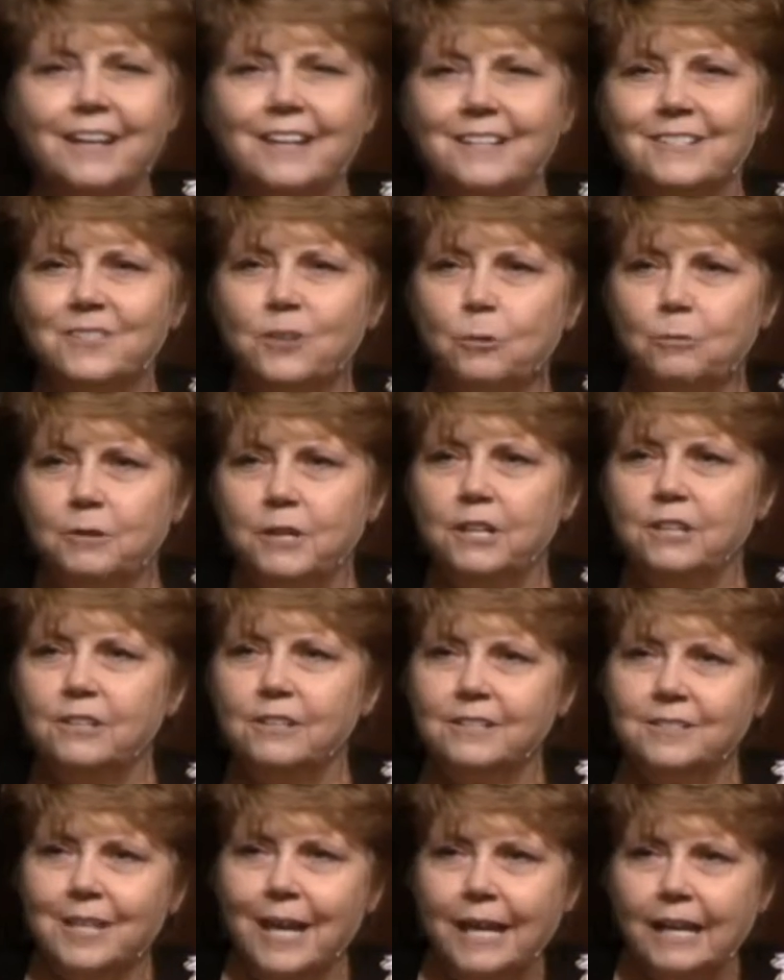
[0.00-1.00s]
So we
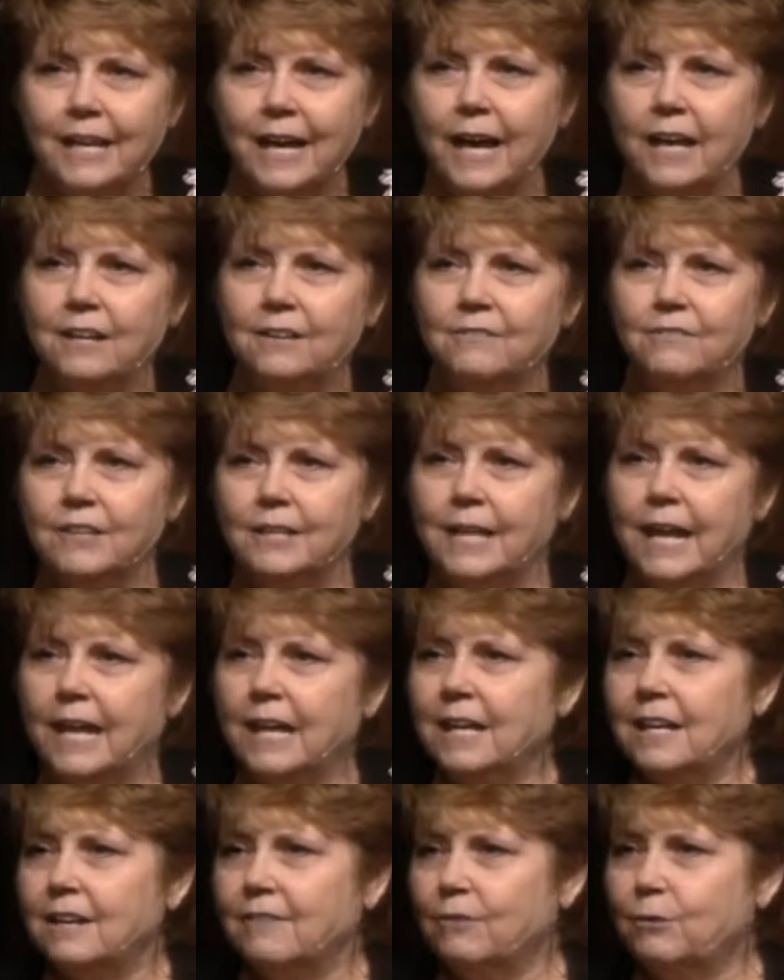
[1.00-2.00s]
take kind of the
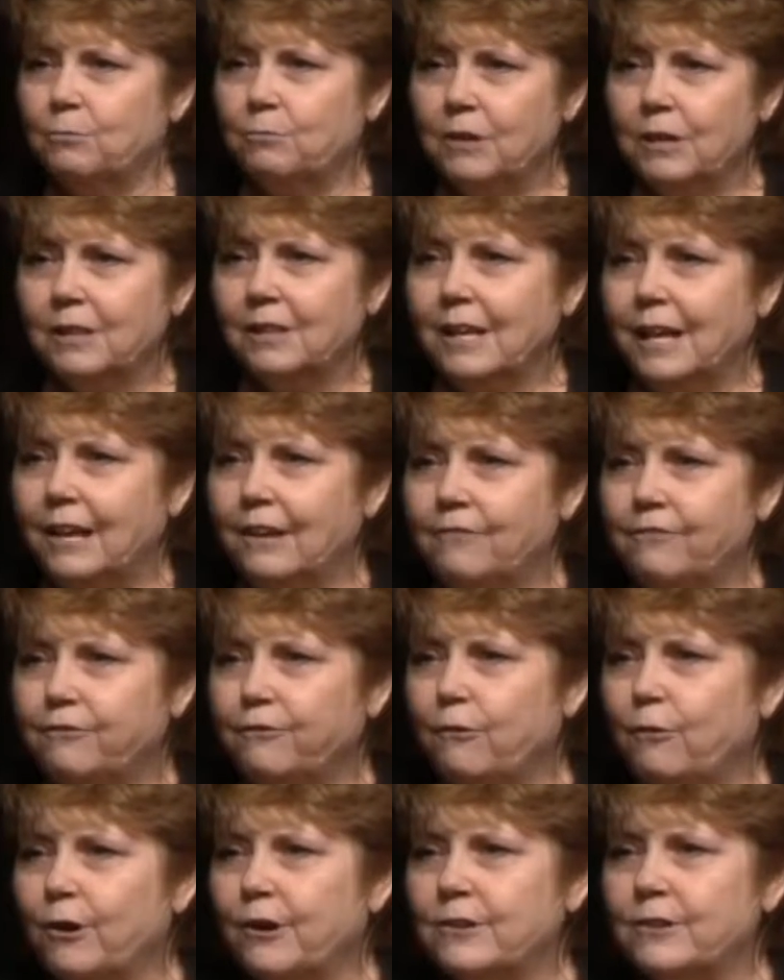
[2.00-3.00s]
negative, and really
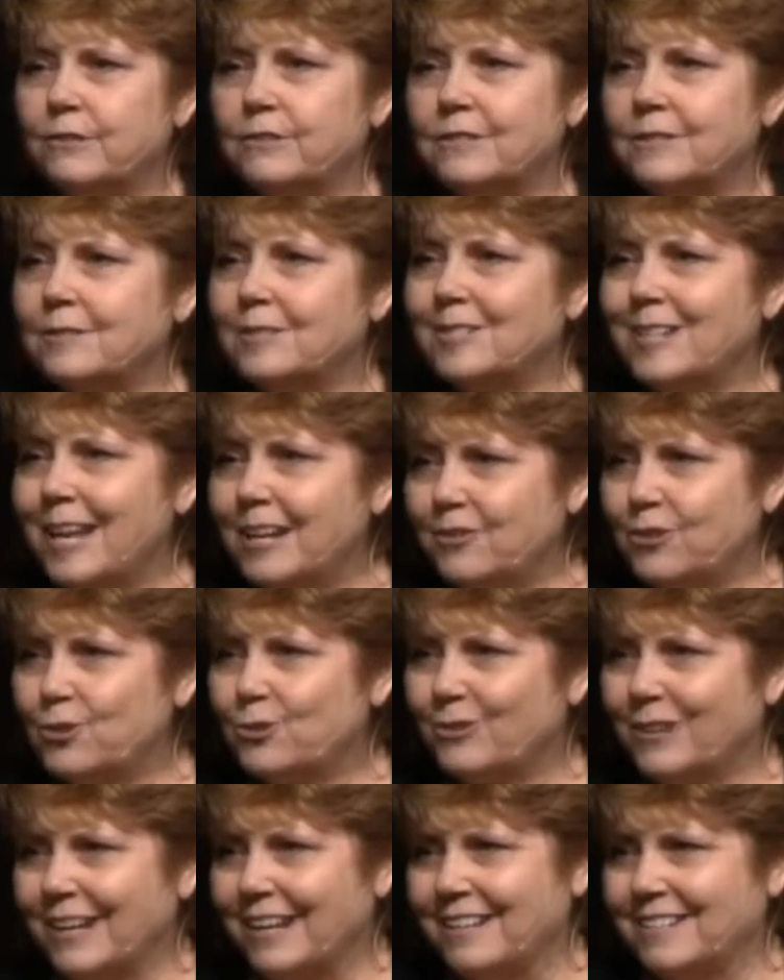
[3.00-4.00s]
for
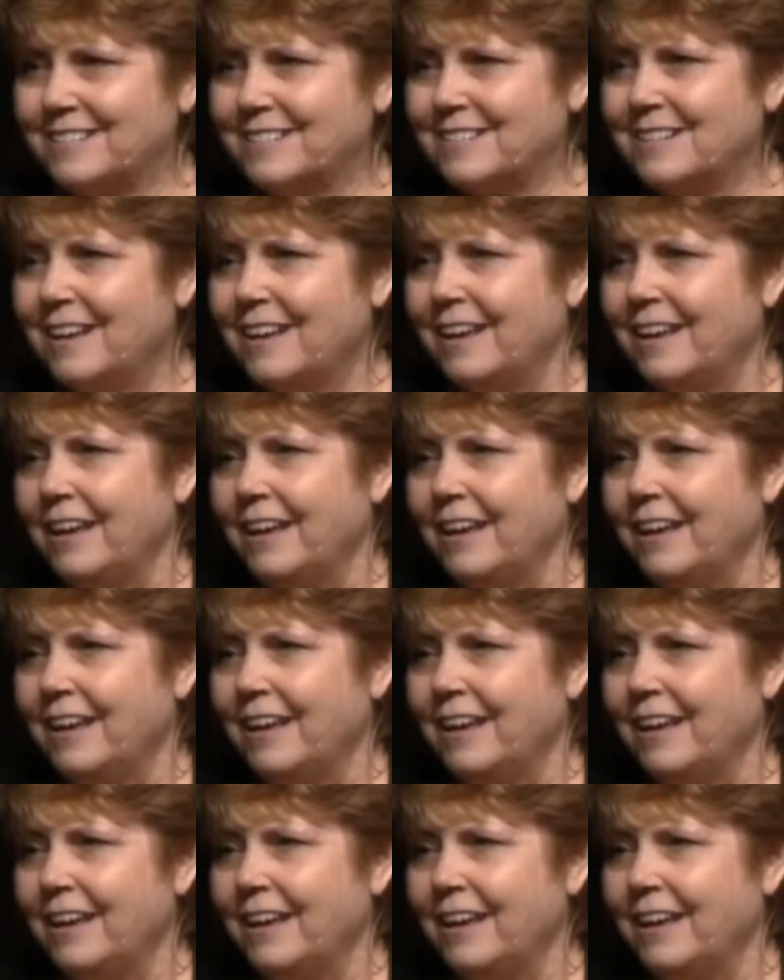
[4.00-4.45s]
centuries